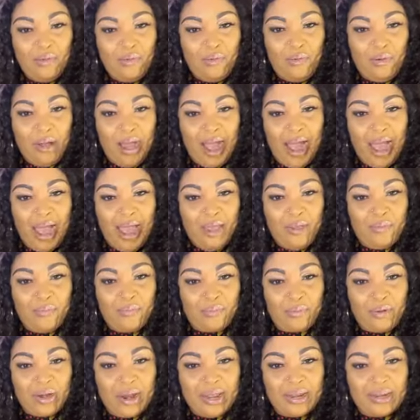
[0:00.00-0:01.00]
Why
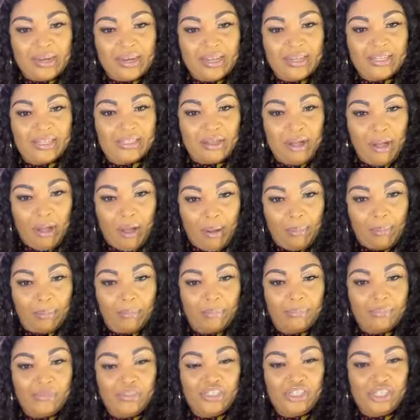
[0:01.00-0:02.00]
bring this
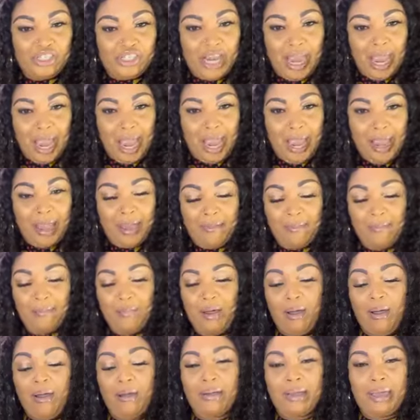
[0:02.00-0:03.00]
up?
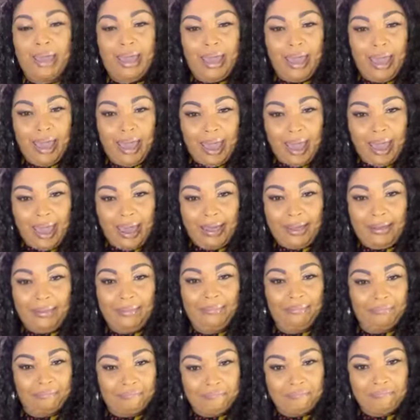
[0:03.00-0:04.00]
Shame. Okay.
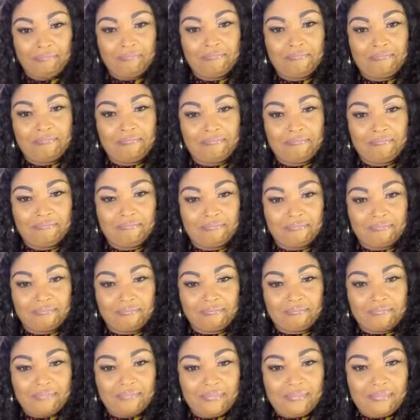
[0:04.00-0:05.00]

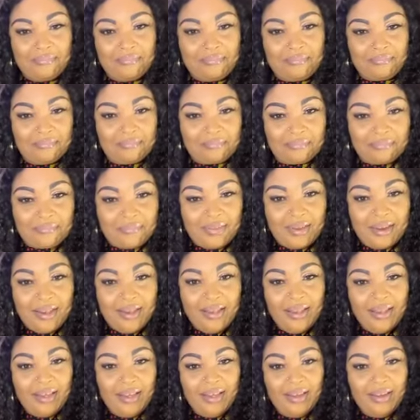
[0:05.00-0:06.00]
Mm-hmm. Hmm.
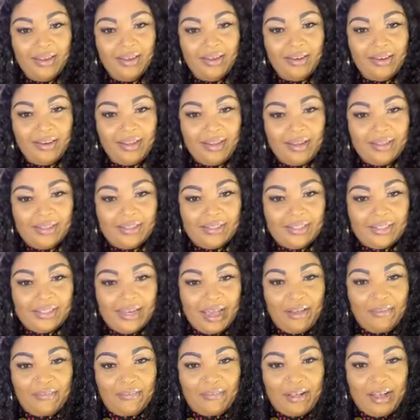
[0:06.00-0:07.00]
Did
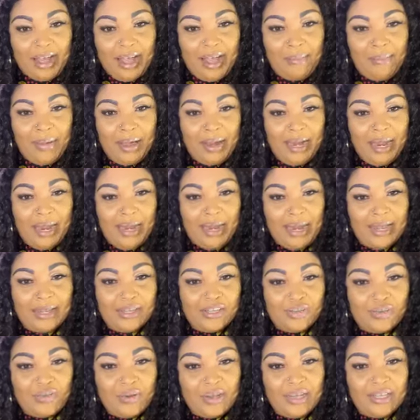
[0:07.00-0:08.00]
Chef Carmen and
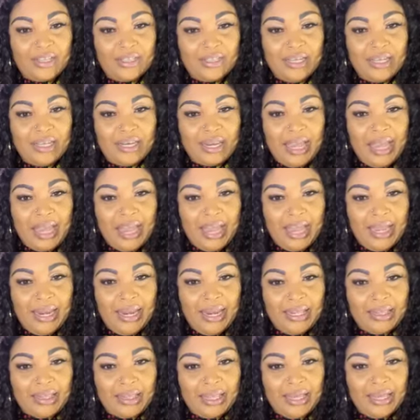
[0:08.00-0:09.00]
Latrice did
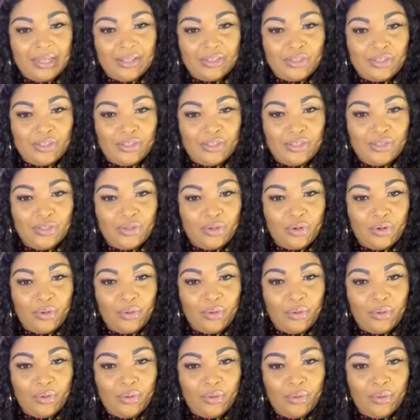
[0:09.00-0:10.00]
anything
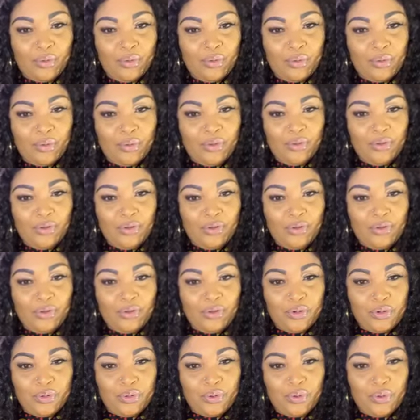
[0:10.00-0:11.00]
to
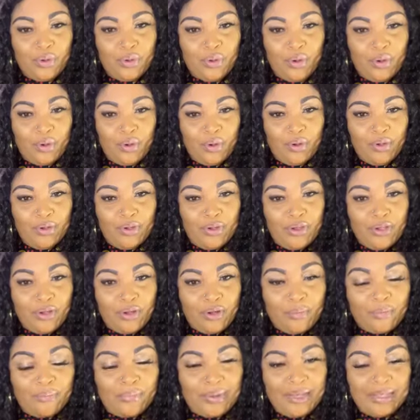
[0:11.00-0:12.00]
you or
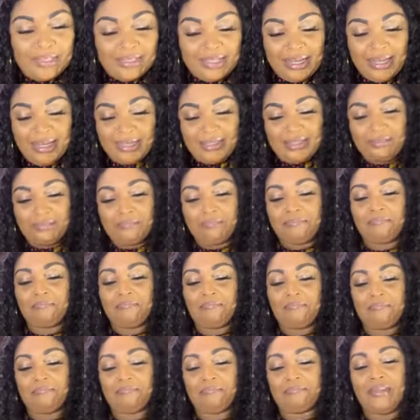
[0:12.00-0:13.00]
your business?
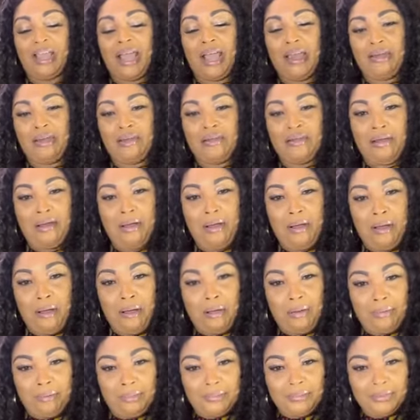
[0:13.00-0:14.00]
I don't
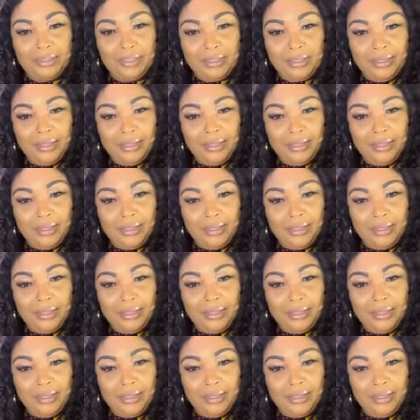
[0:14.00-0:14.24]
know.